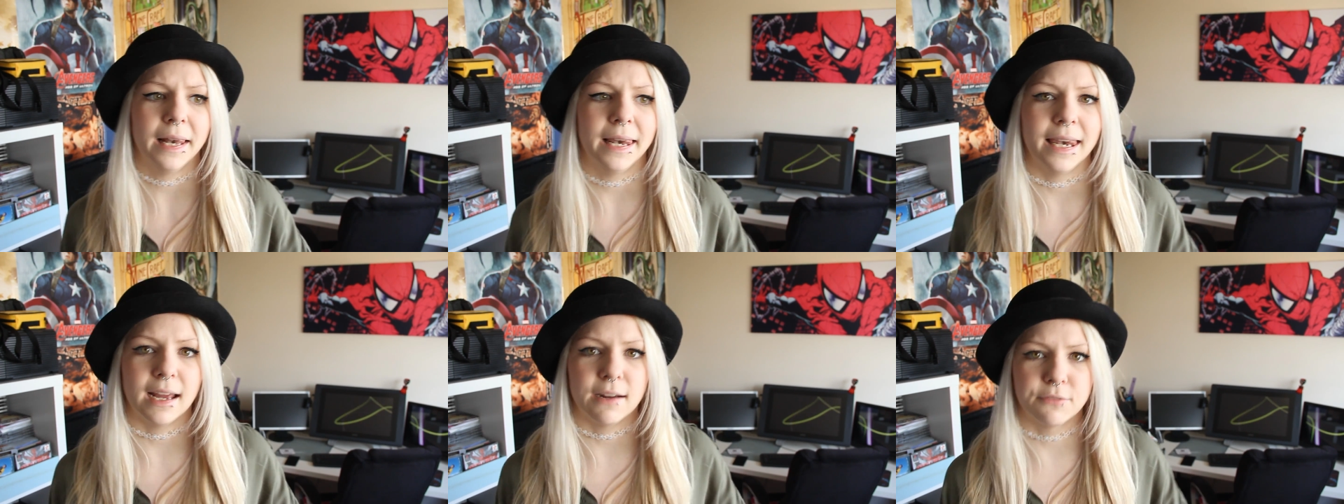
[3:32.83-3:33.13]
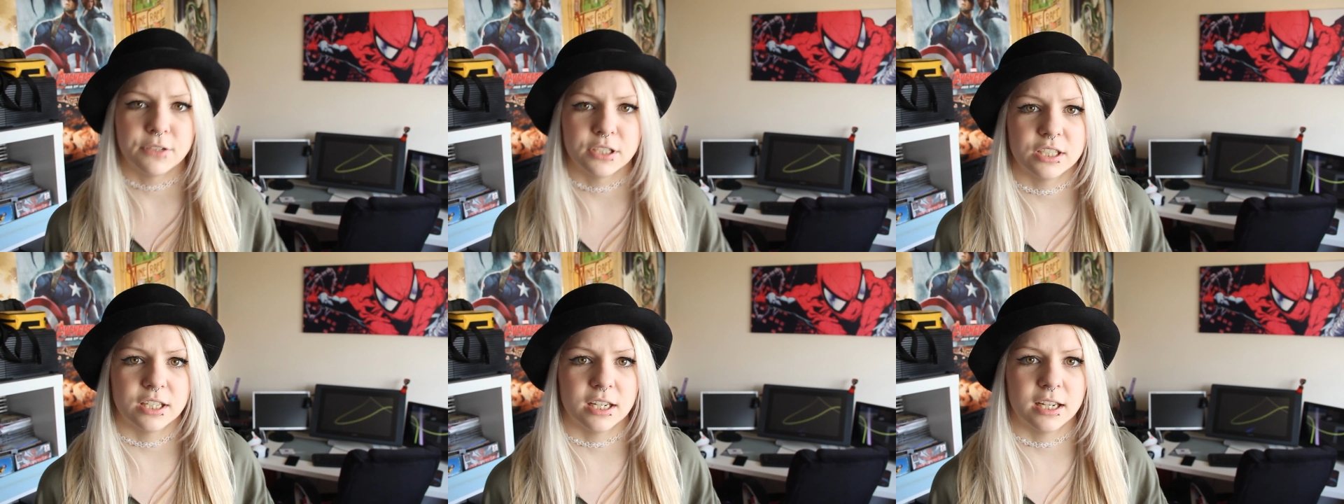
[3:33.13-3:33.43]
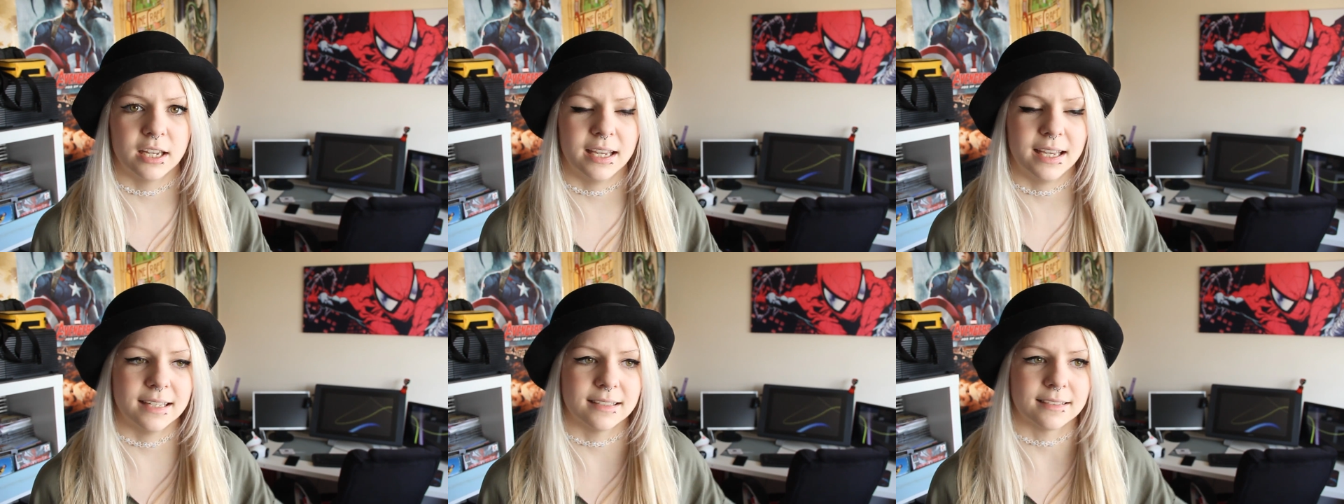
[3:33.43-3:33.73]

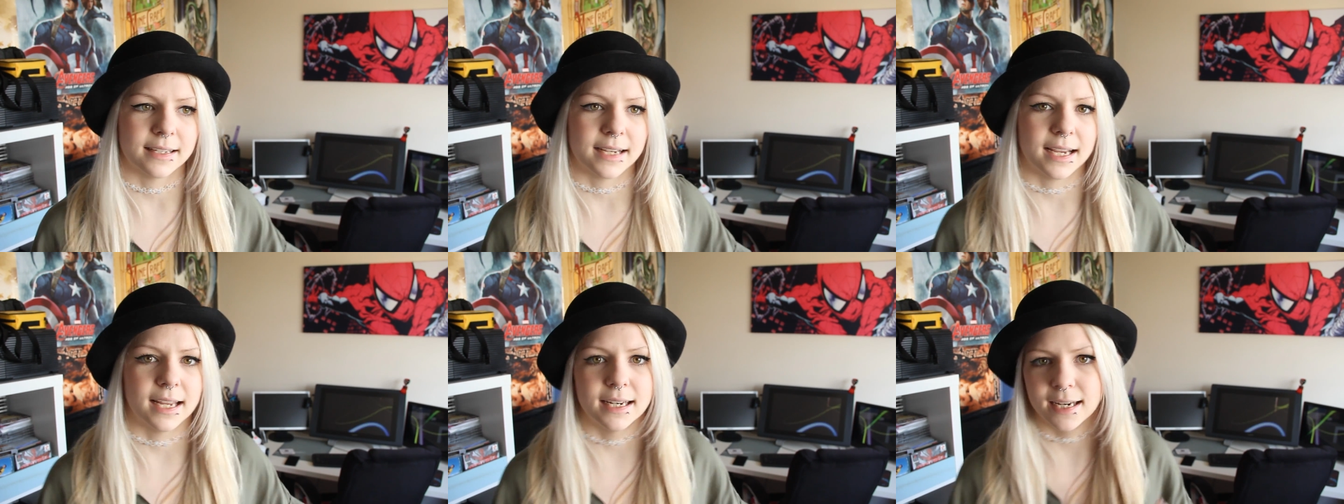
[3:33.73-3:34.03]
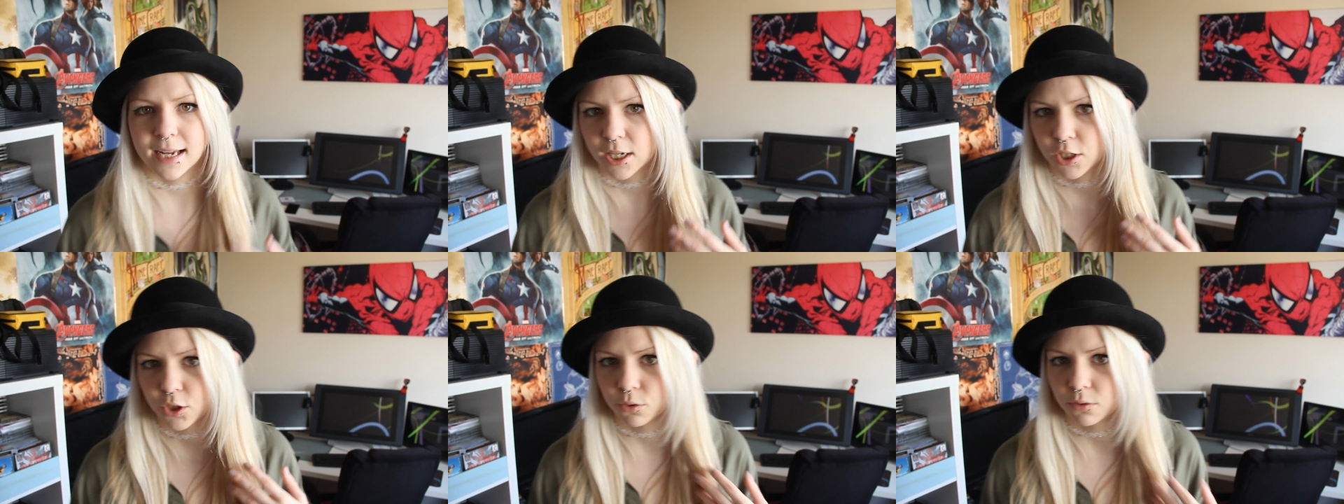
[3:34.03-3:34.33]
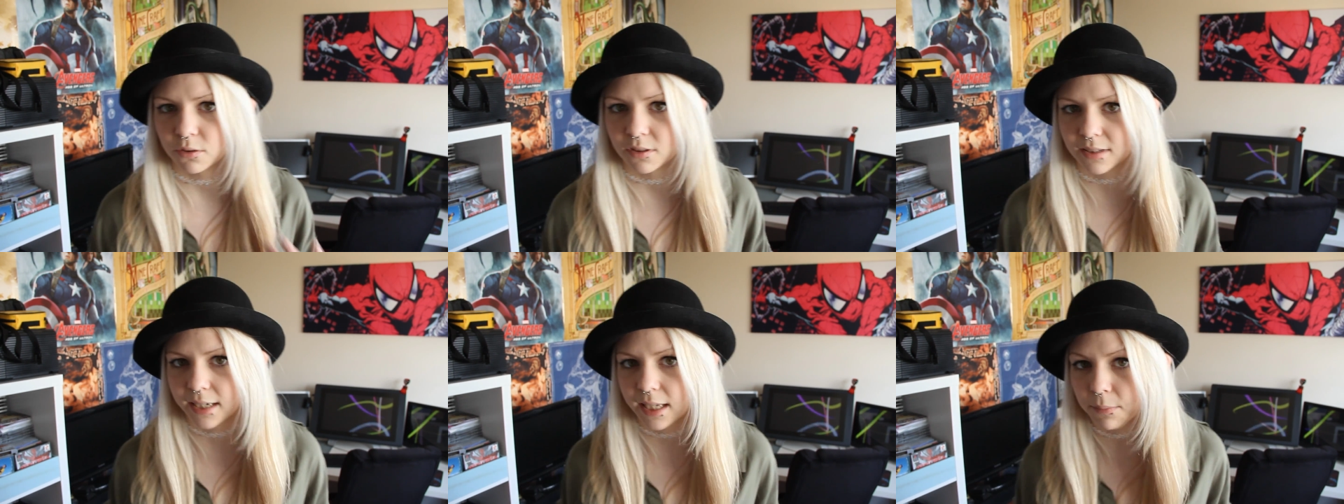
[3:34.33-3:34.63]
lavender is like a
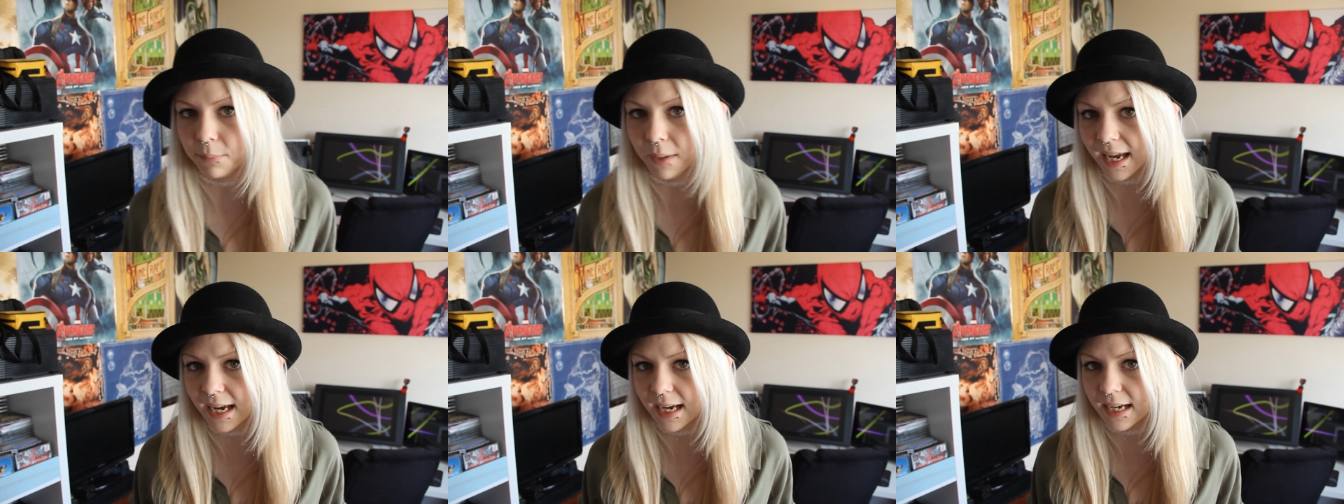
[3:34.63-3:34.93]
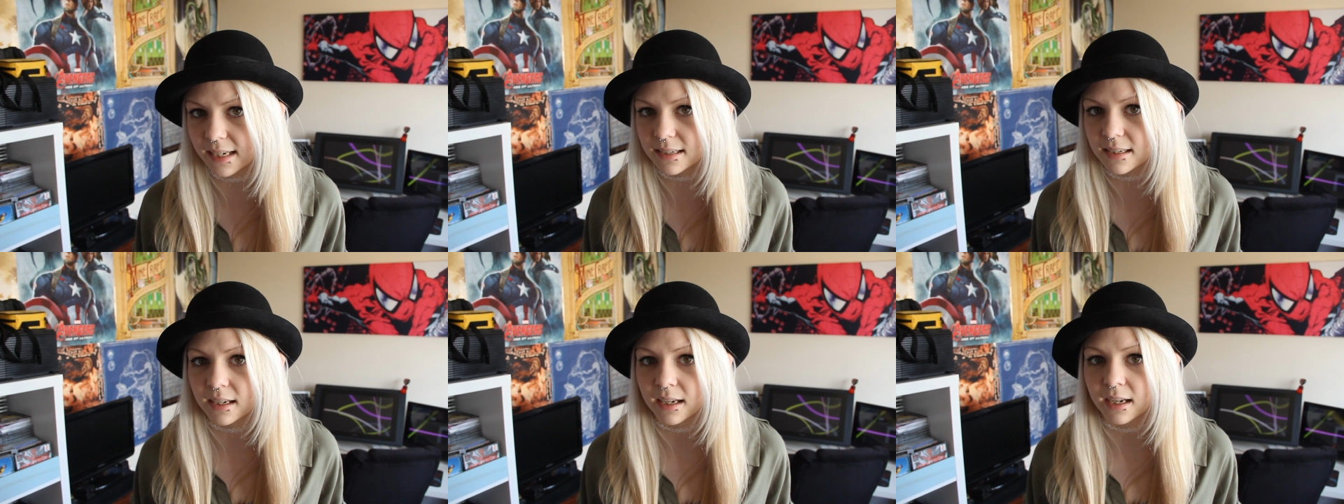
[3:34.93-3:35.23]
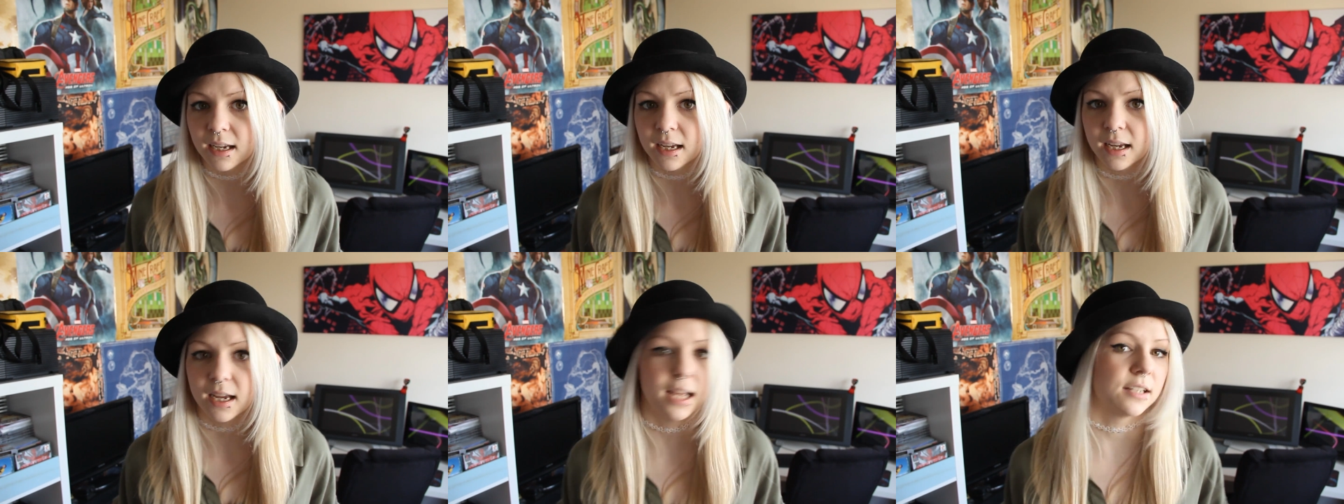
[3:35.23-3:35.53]
natural sleep aid,
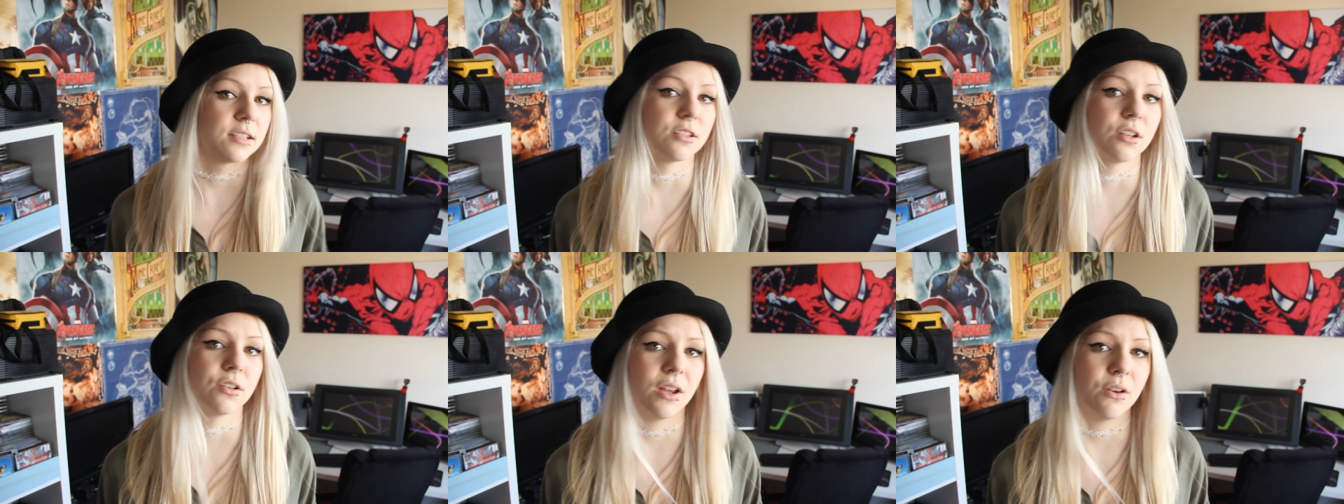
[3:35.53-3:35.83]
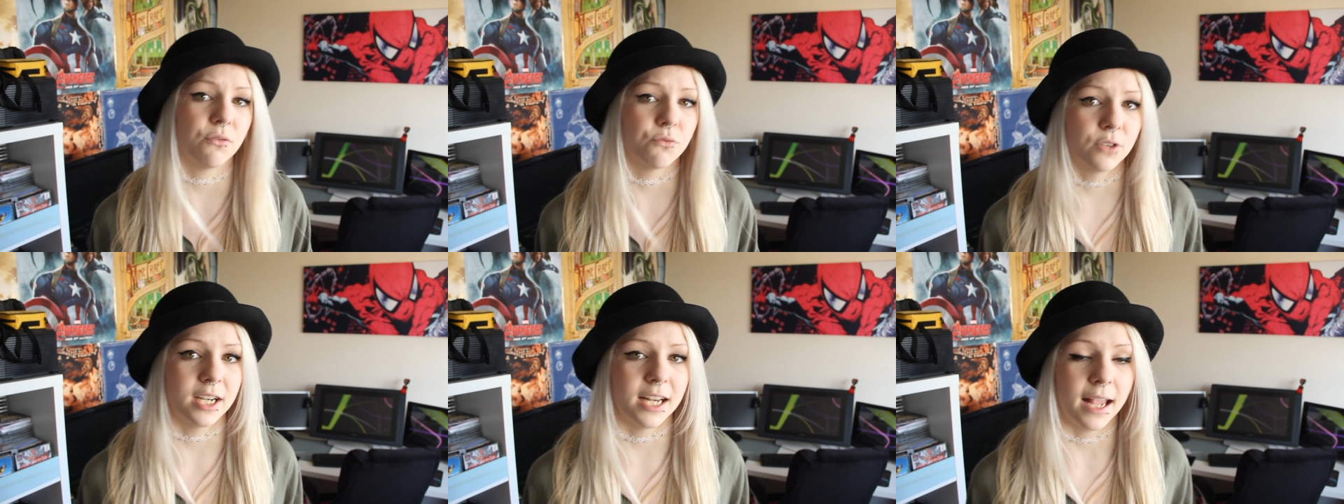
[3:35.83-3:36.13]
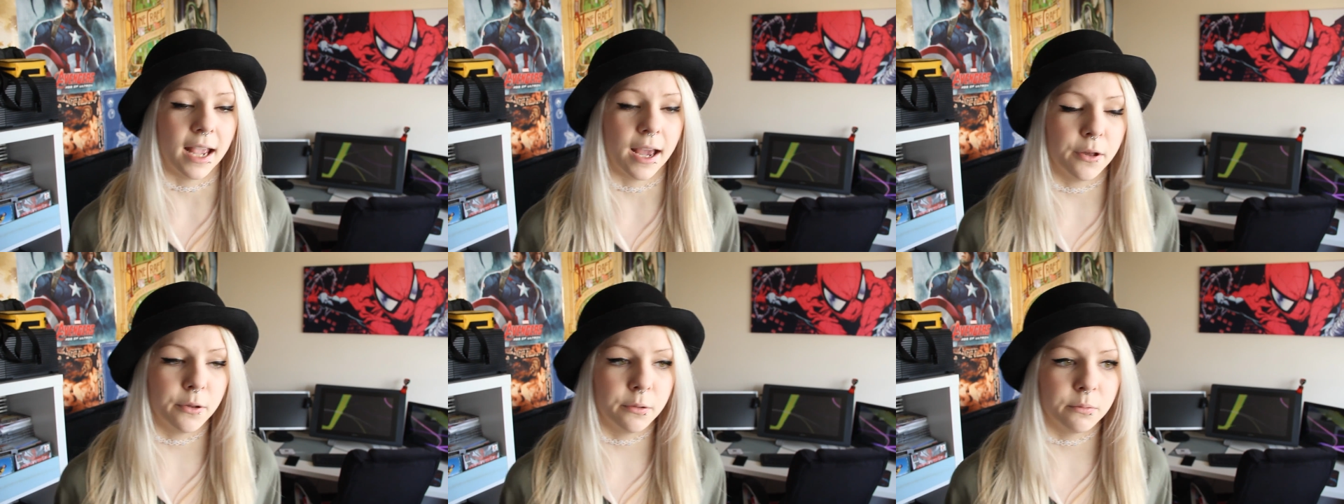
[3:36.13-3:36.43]
and so that really
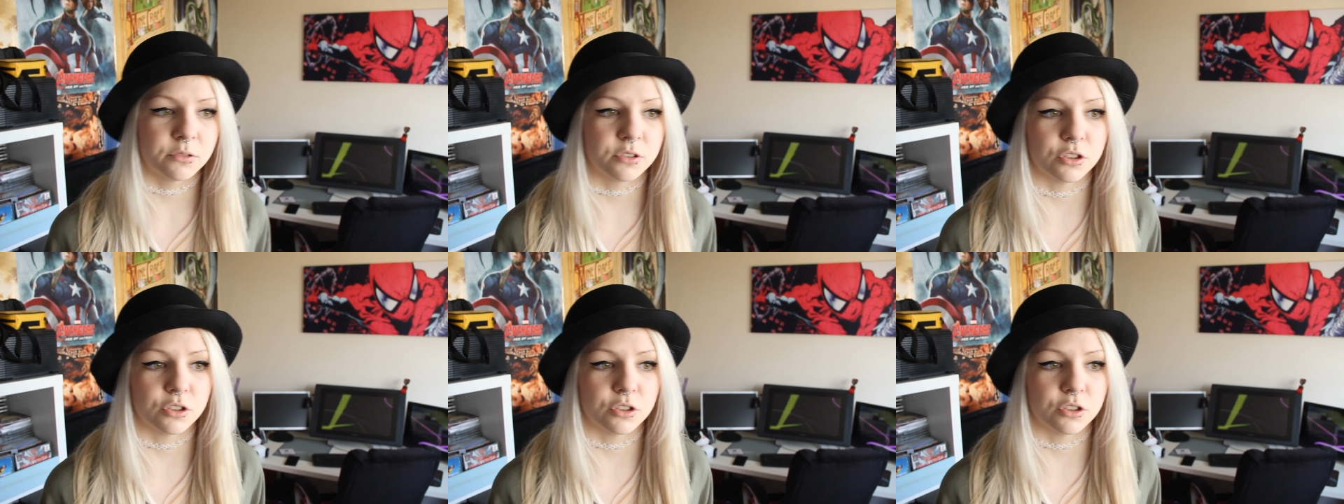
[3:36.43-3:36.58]
helps.